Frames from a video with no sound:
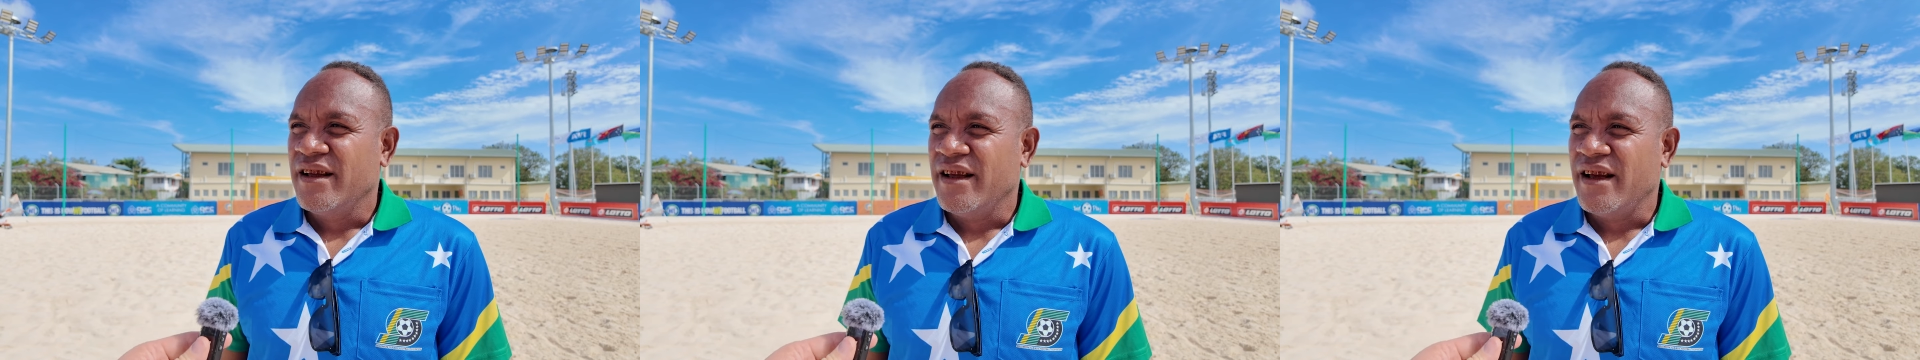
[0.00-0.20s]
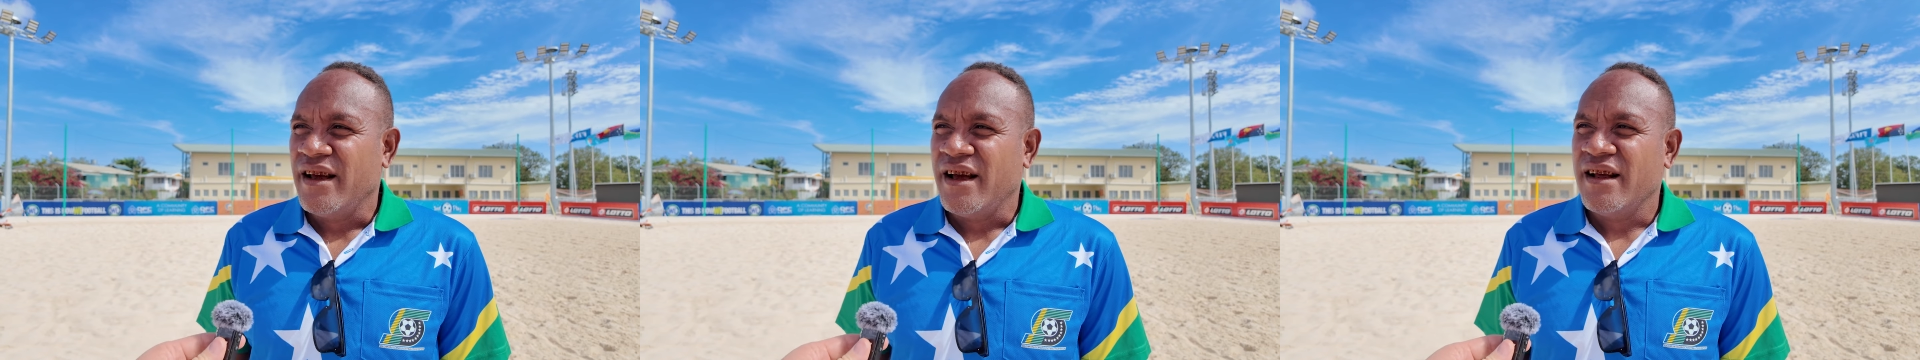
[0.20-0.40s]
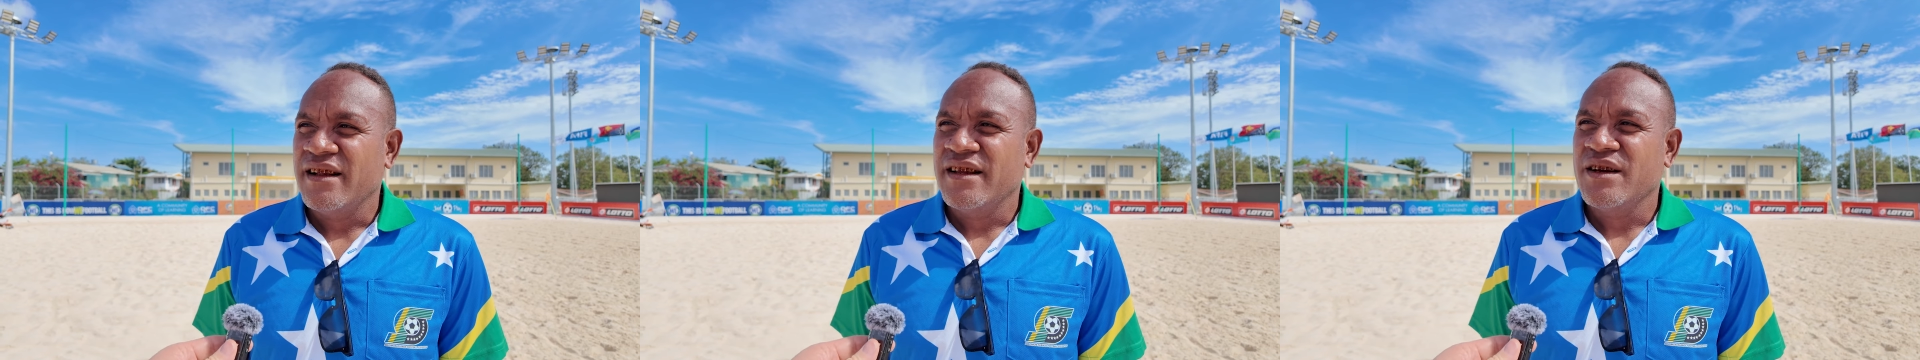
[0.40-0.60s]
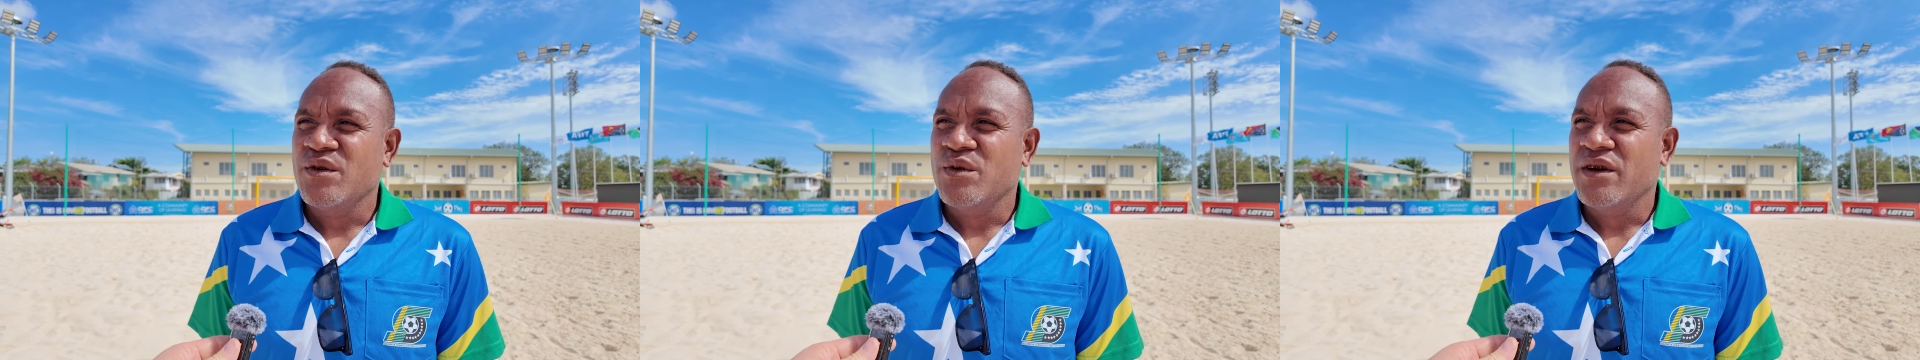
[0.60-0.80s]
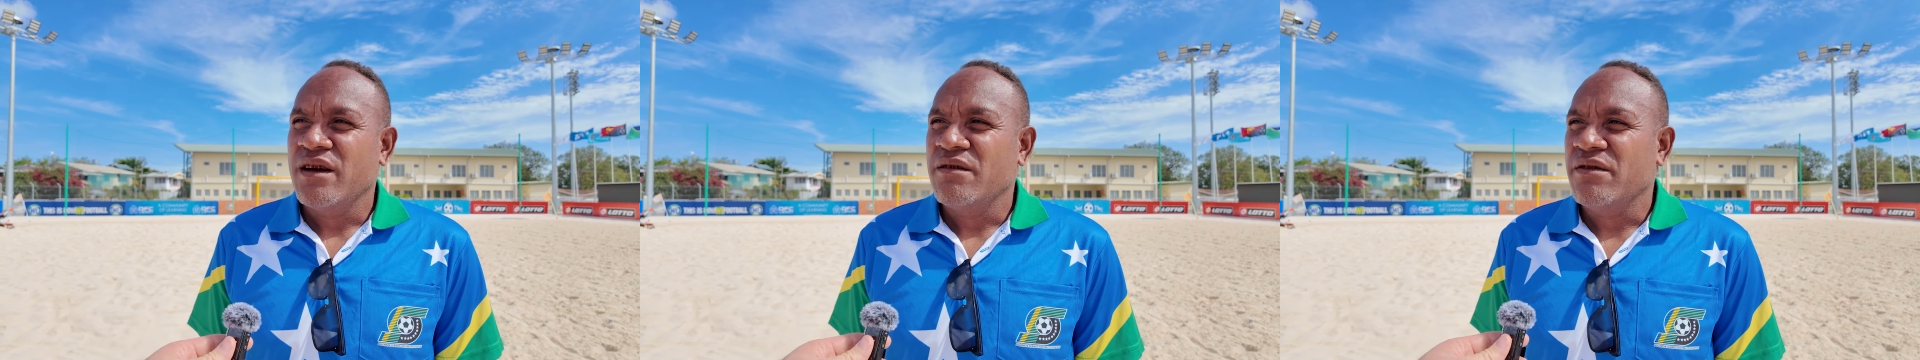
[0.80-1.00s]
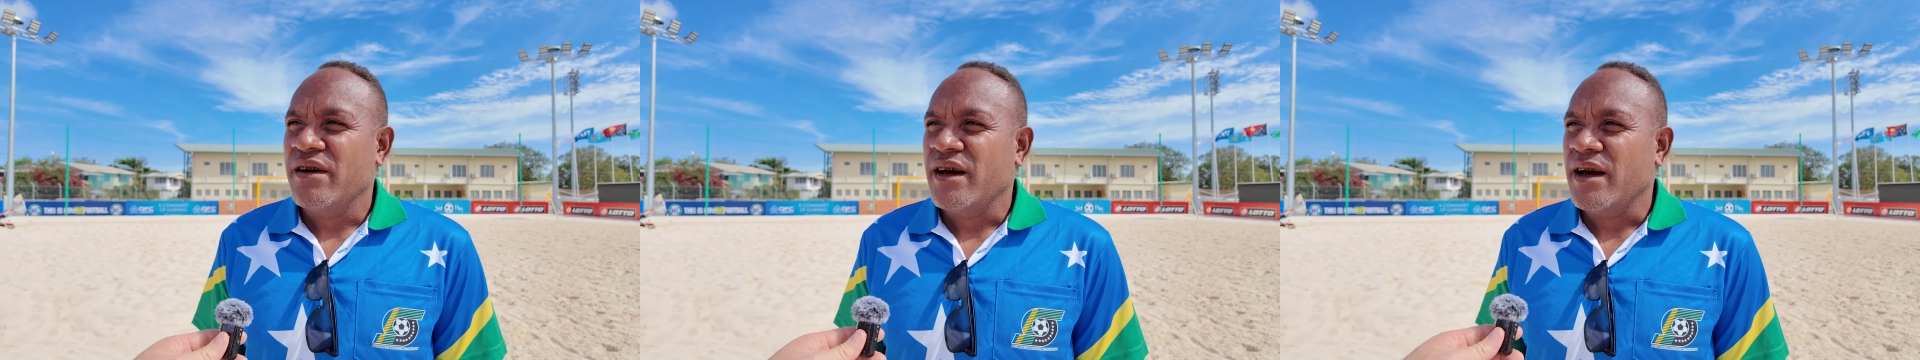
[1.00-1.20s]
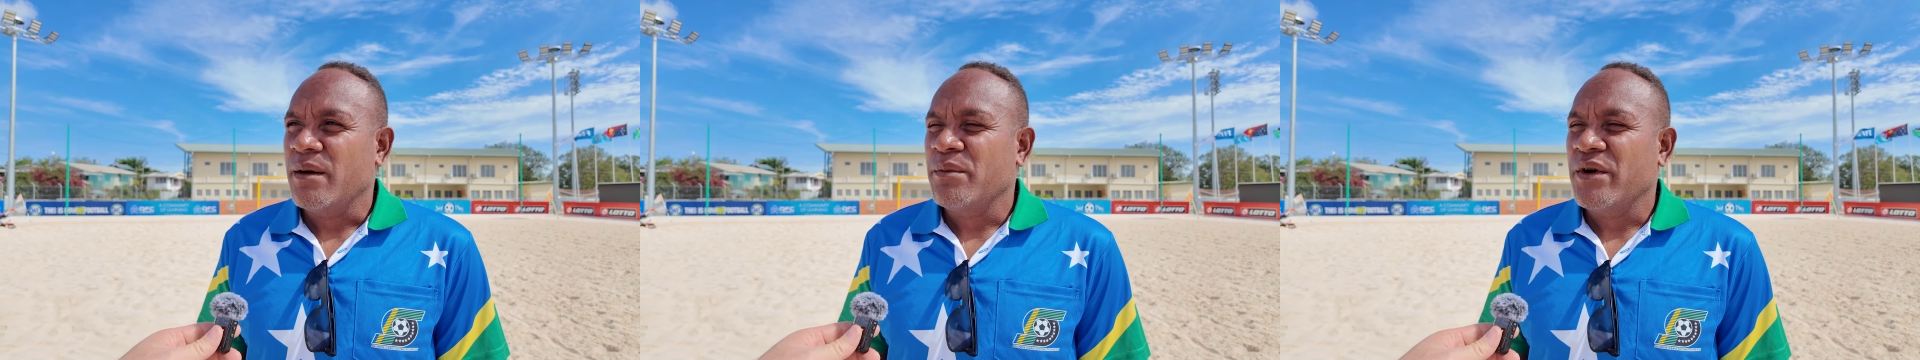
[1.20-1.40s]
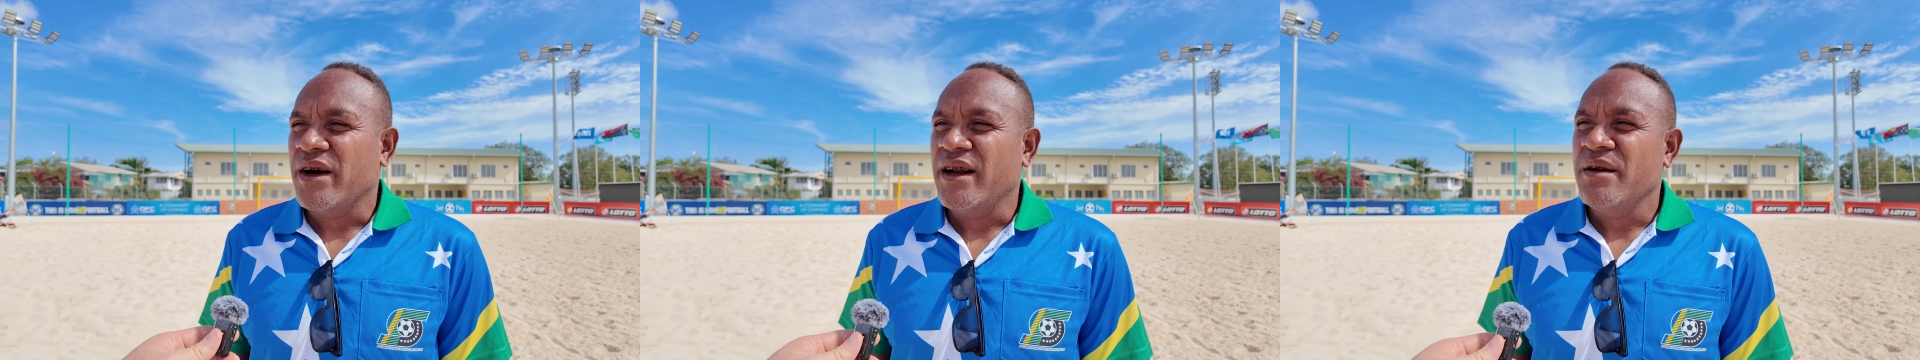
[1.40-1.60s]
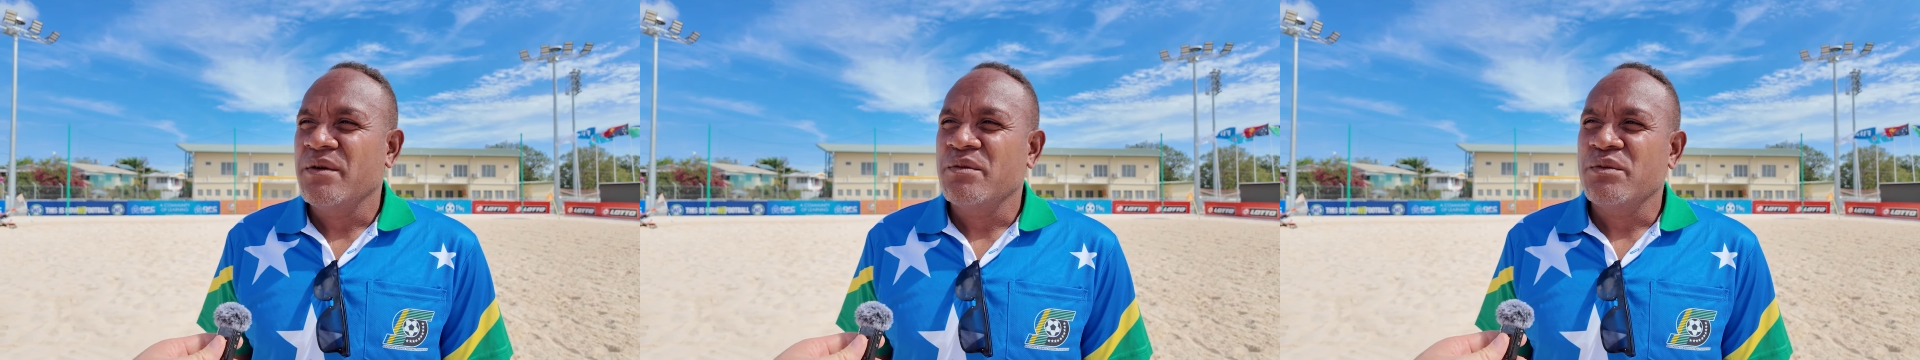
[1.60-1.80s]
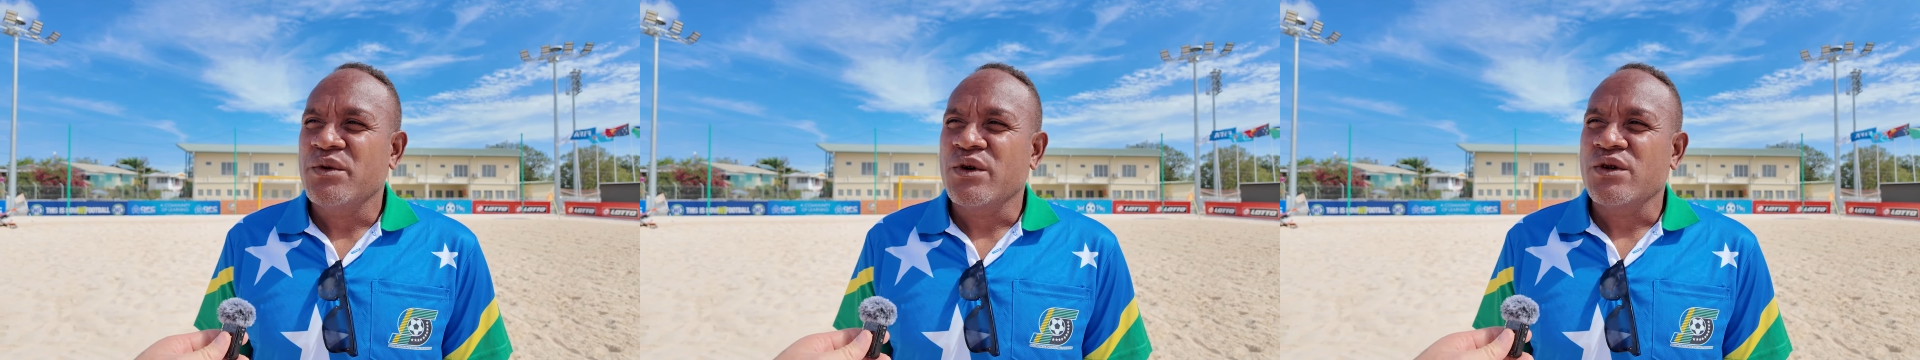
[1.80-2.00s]
Yeah, I think we have uh, upper hand
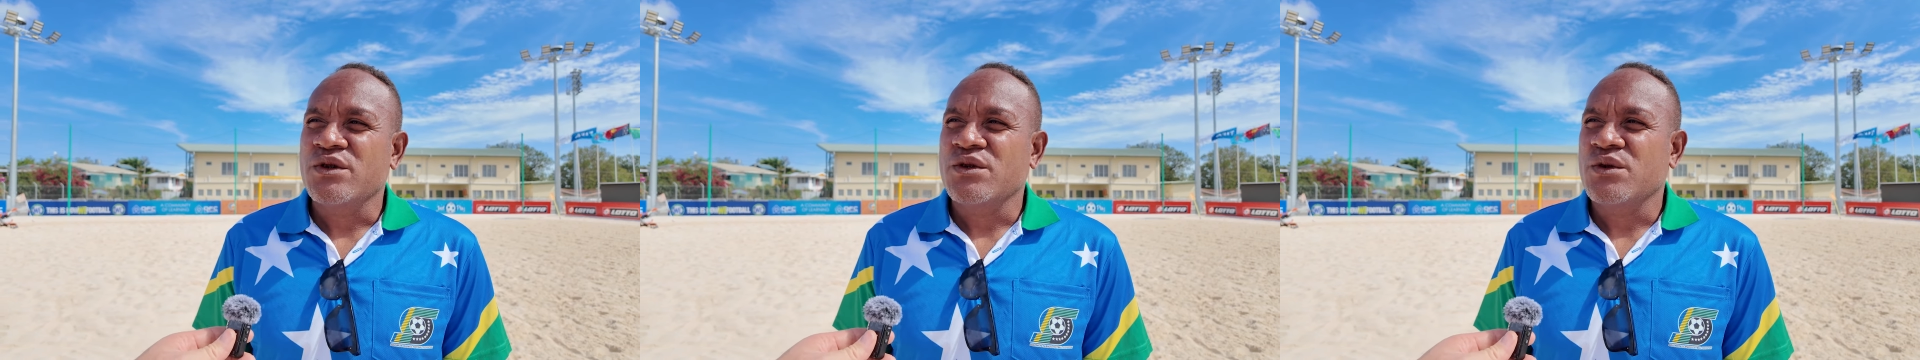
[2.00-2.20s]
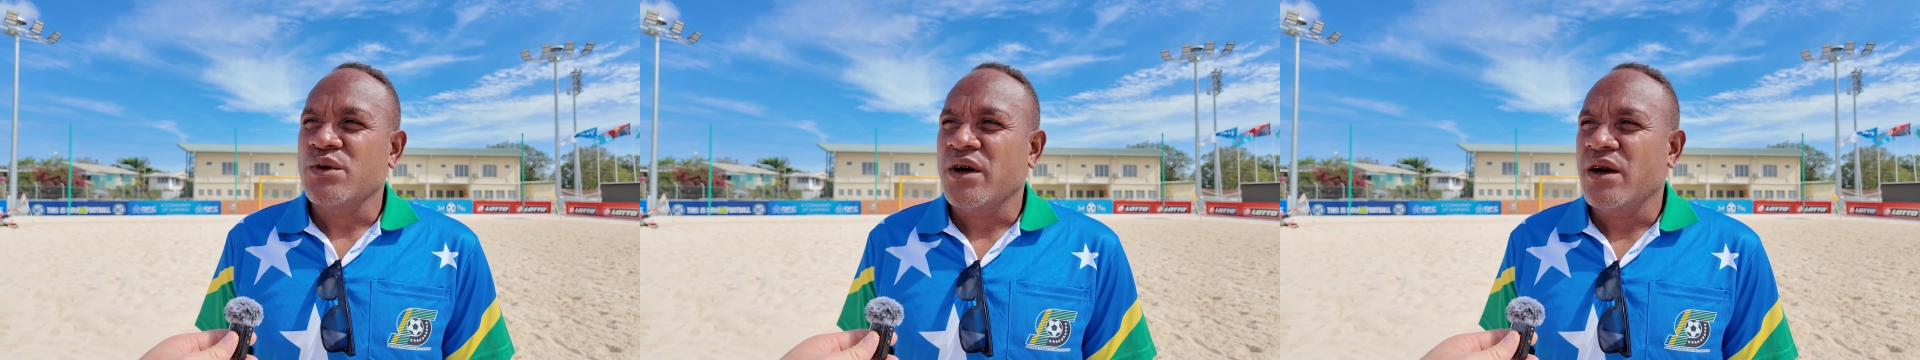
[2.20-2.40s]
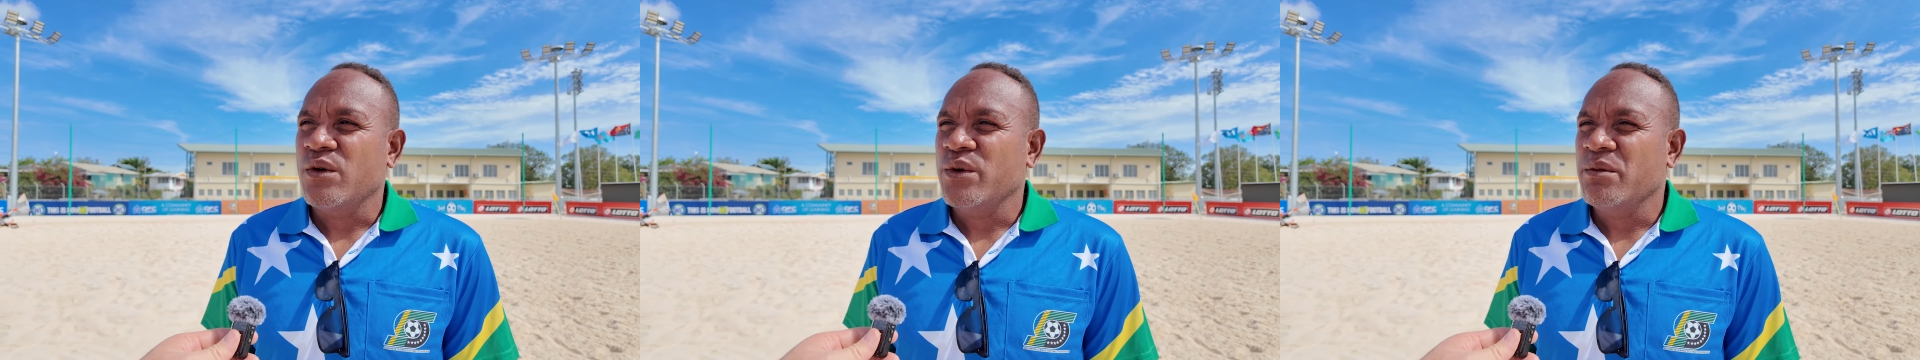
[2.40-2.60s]
because uh,